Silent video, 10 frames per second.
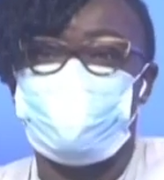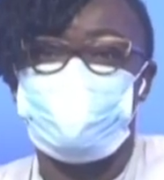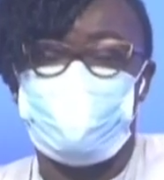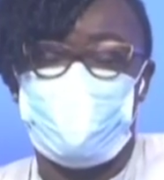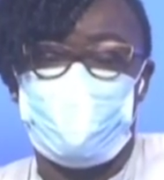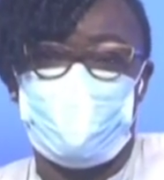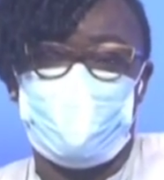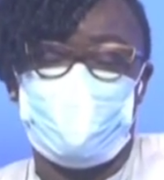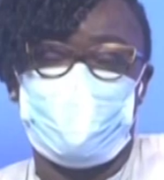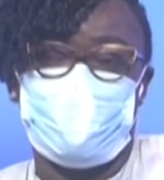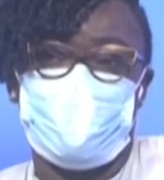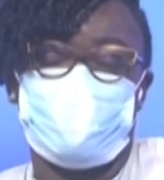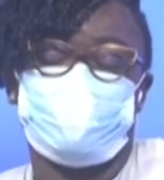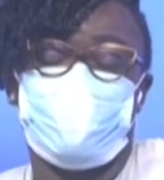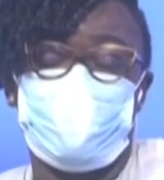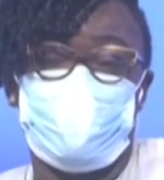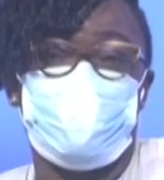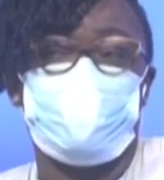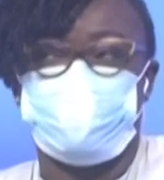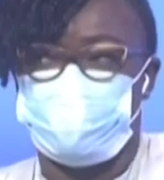I knew yet why I'm
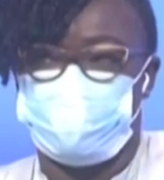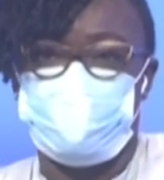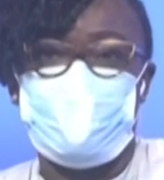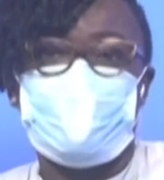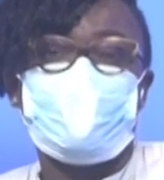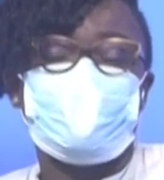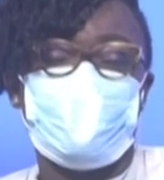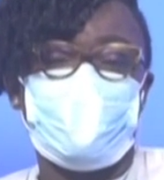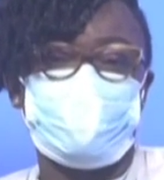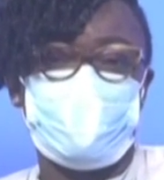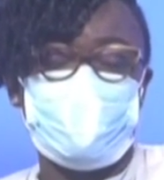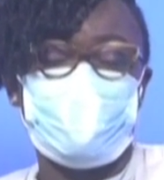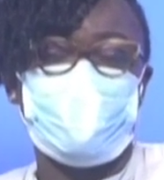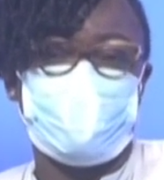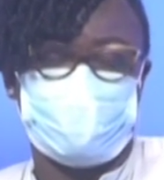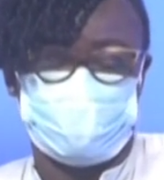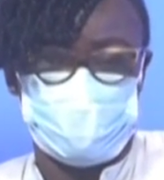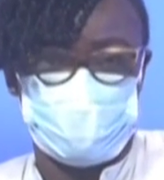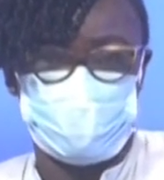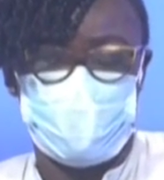common so. Now, many guests
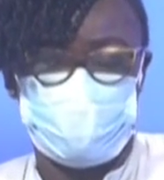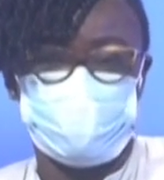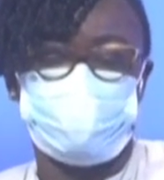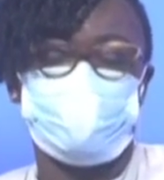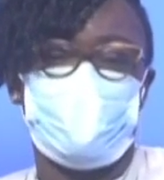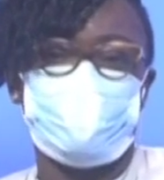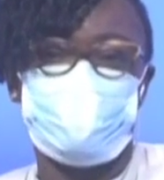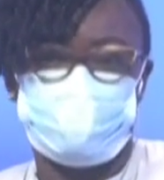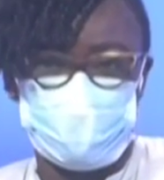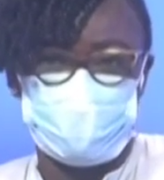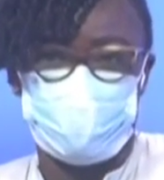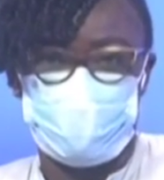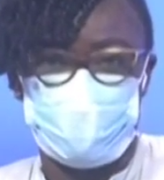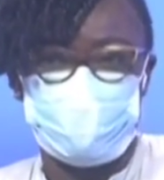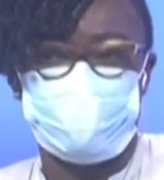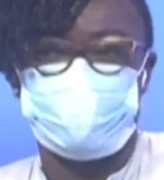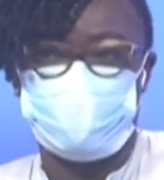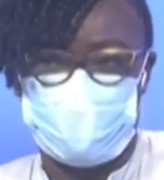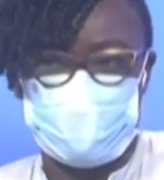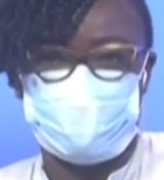me know our studio and your modding community,
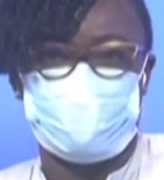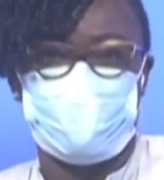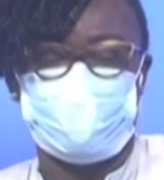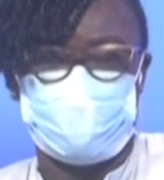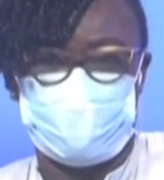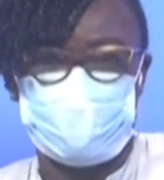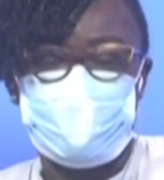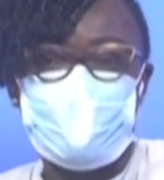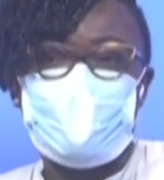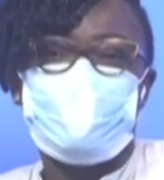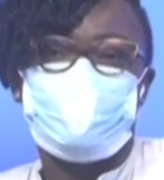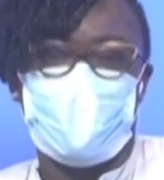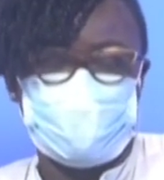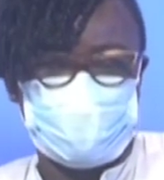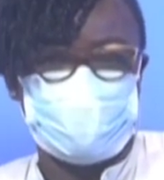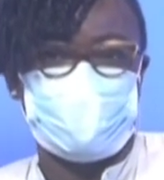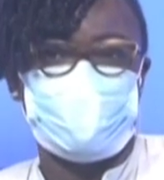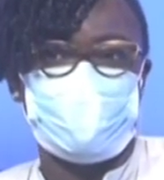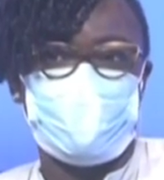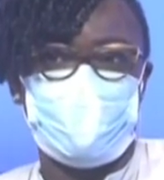social distancing,
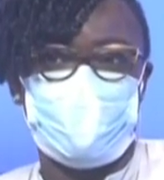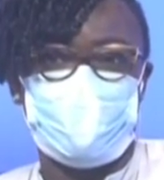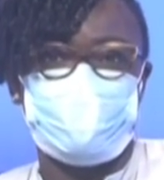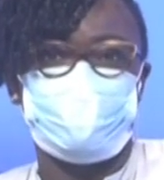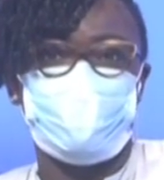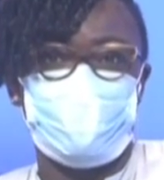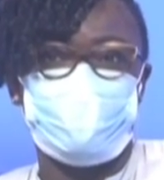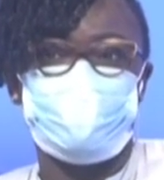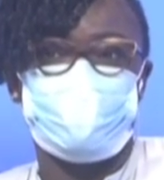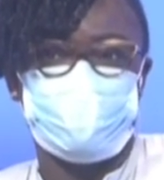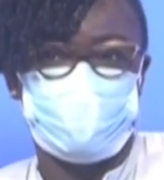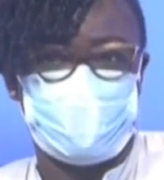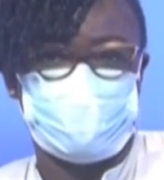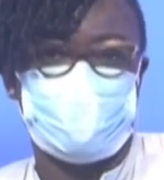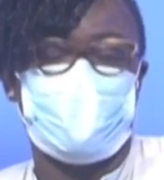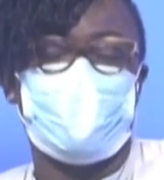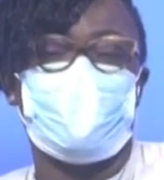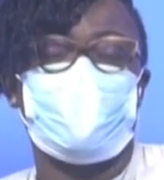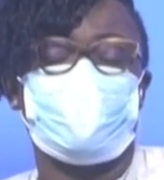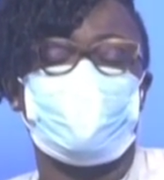practicing, wearing no smass.
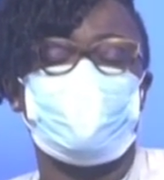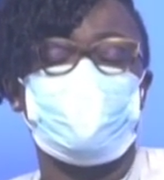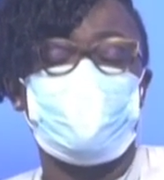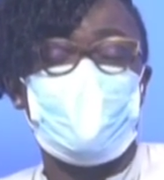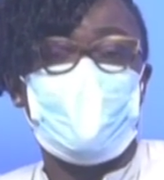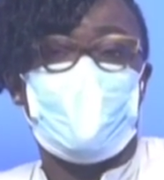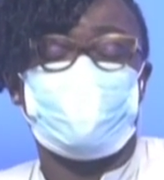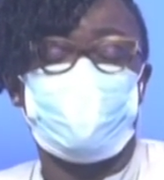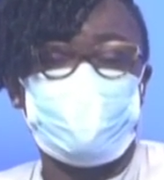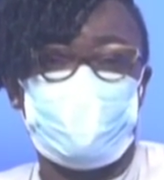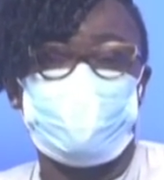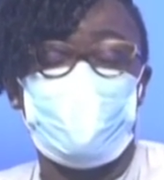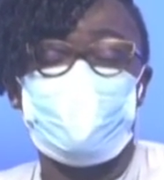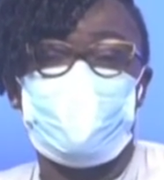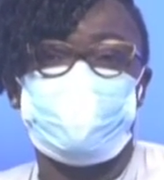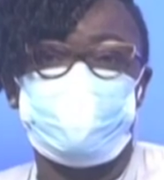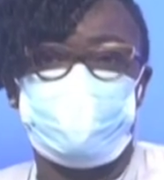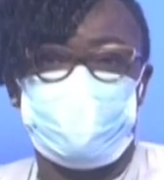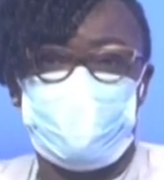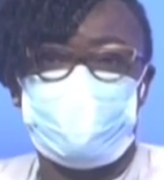A doctor for me, a
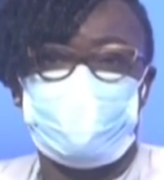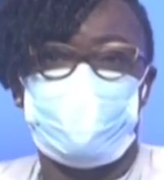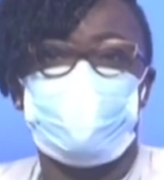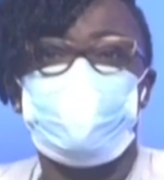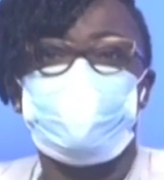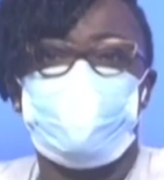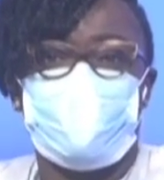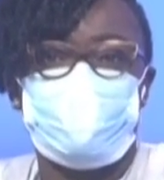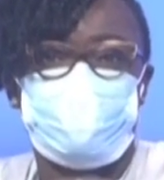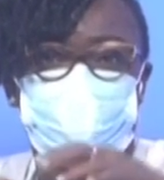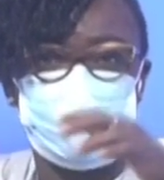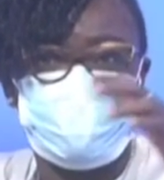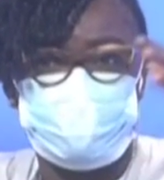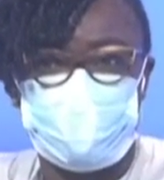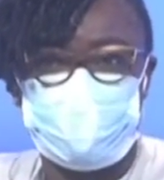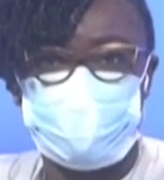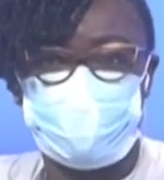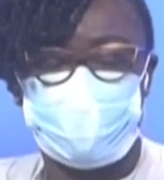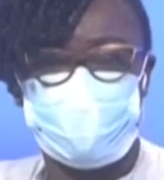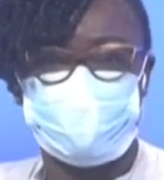woman says, oh, find yourself in an
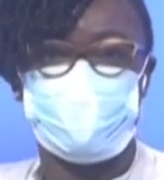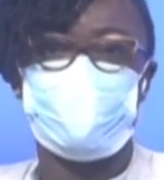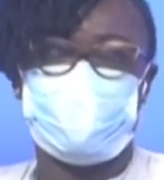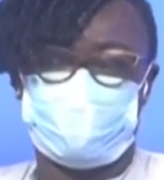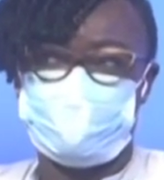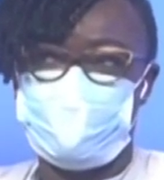enclosed place.